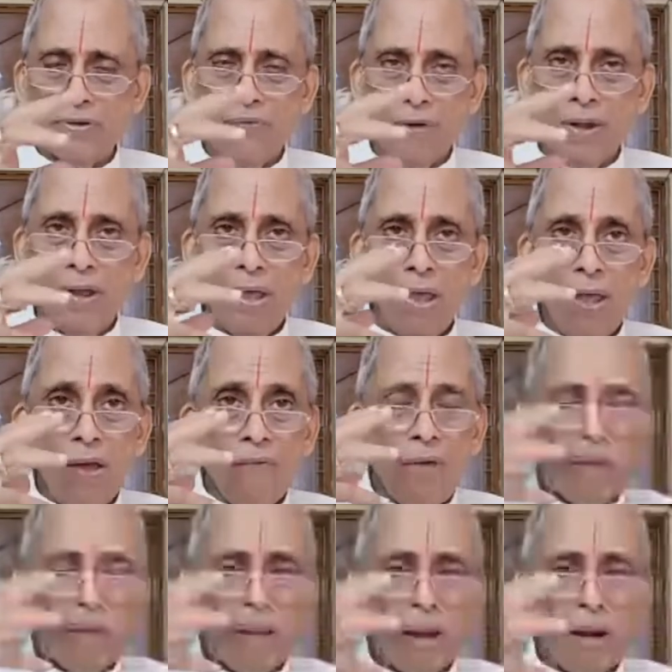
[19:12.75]

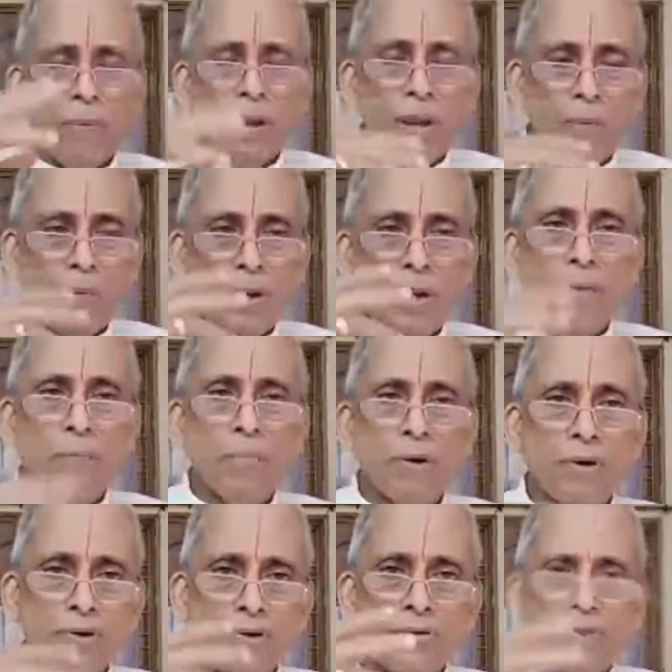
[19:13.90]
When there are many, many
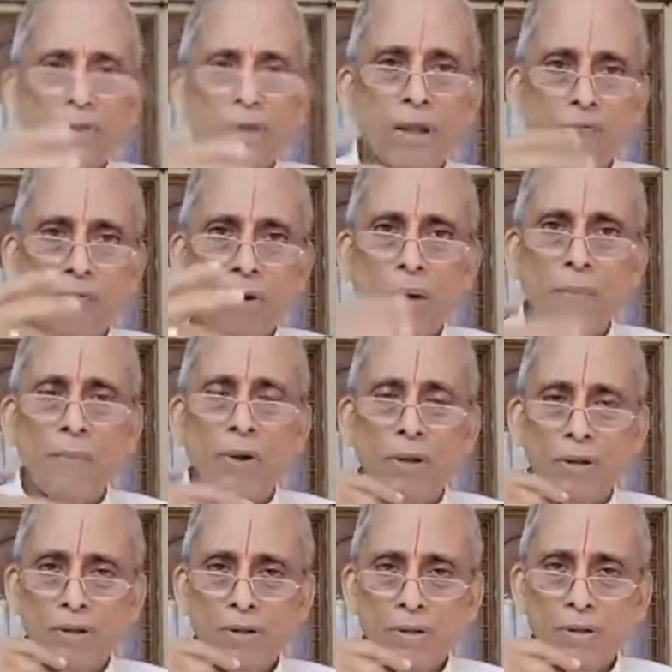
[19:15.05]
impressions that are formed
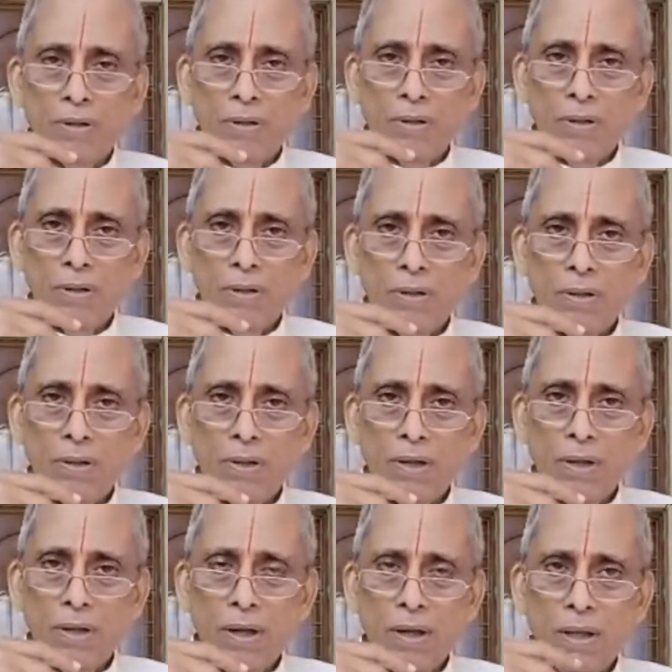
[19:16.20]

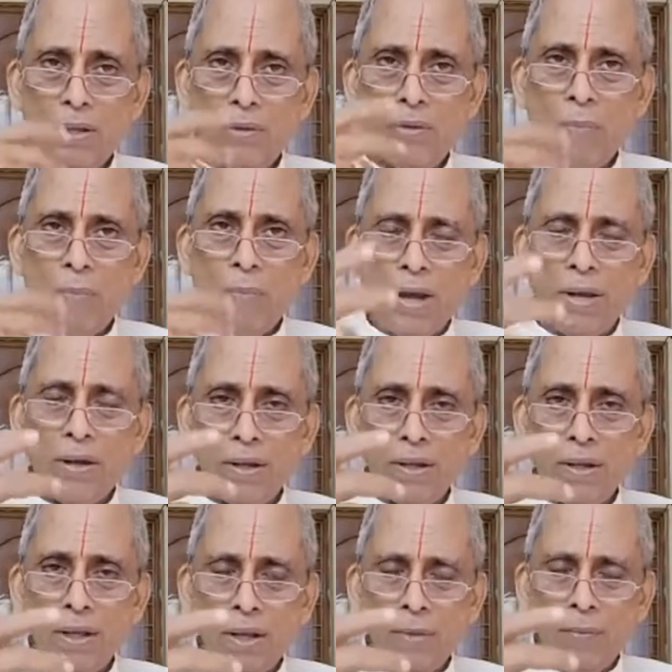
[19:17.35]
in our mind
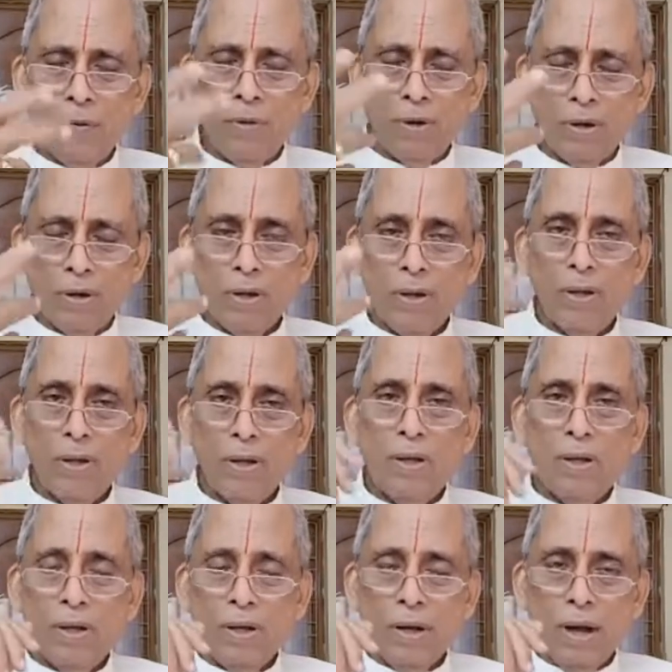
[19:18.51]
about
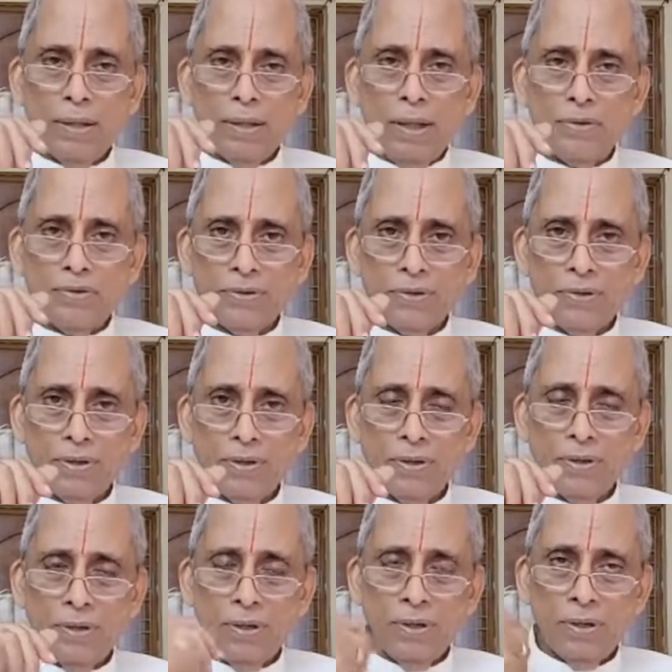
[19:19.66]
others,
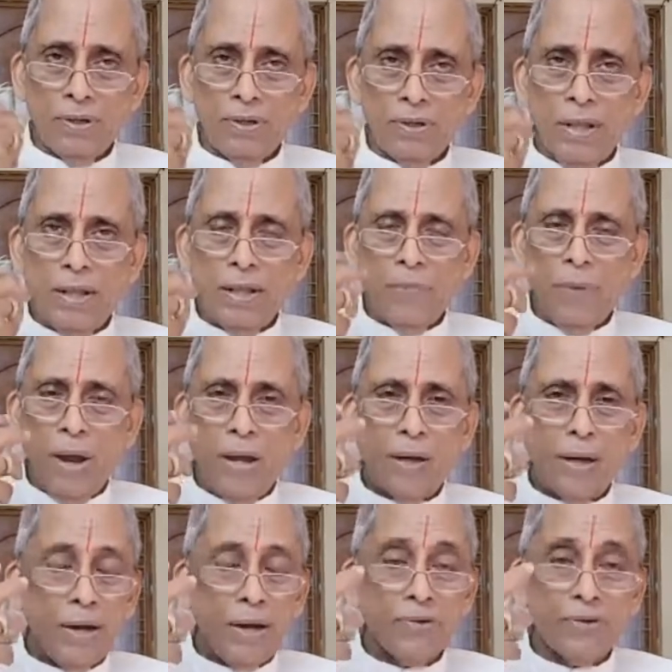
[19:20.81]
then the mind
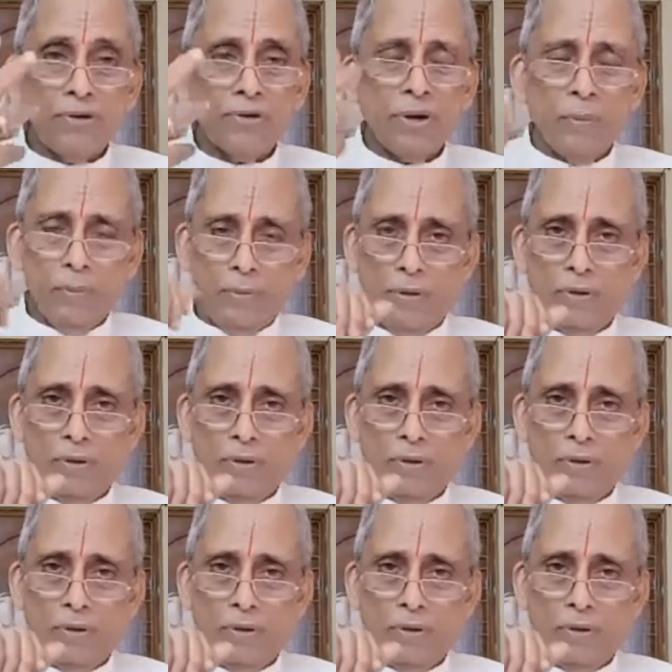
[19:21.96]
gets disturbed.